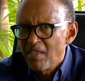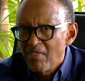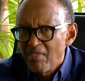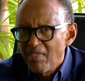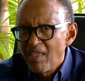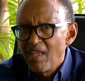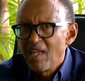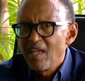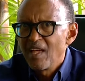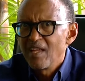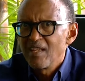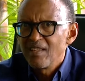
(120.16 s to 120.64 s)
were
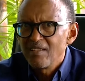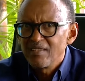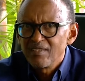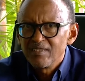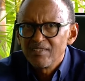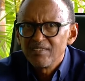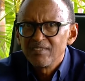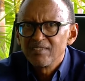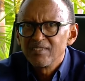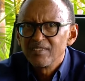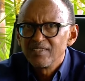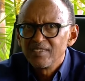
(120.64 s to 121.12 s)

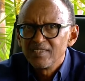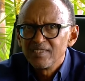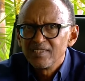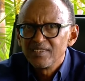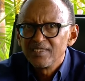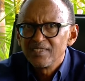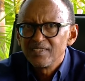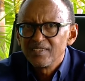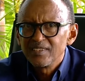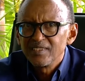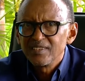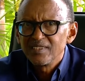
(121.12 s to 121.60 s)
there
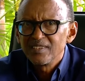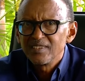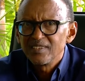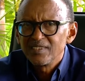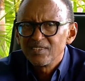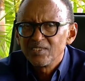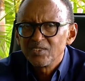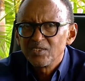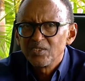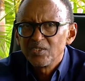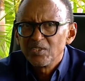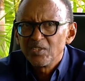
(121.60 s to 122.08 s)

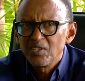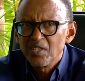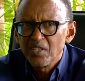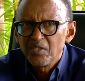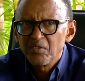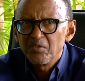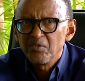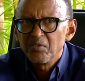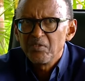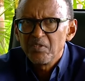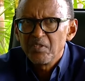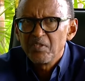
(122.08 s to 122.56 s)
so you
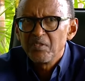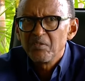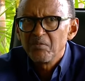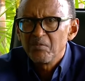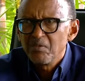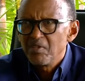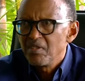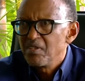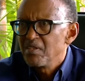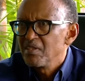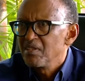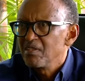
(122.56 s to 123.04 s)
had to deal
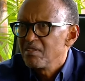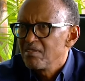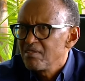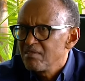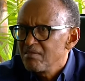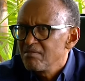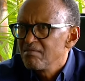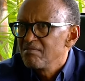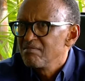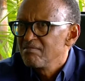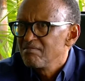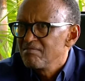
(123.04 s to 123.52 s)
with it
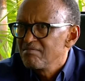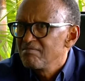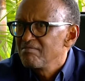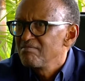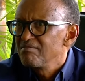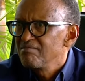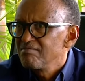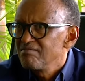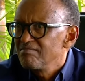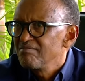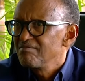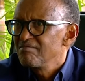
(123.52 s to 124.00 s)

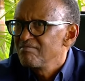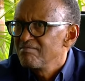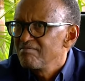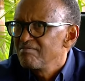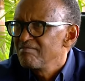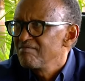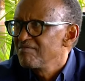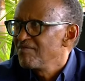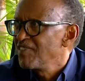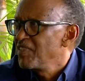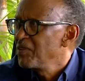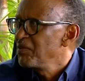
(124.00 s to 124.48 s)

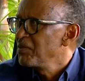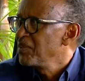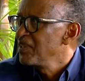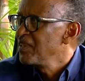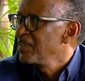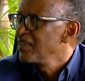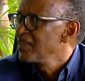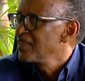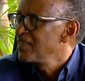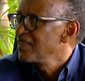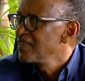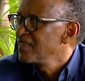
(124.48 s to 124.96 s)
the
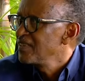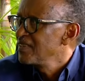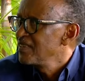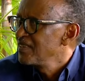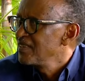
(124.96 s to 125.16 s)
way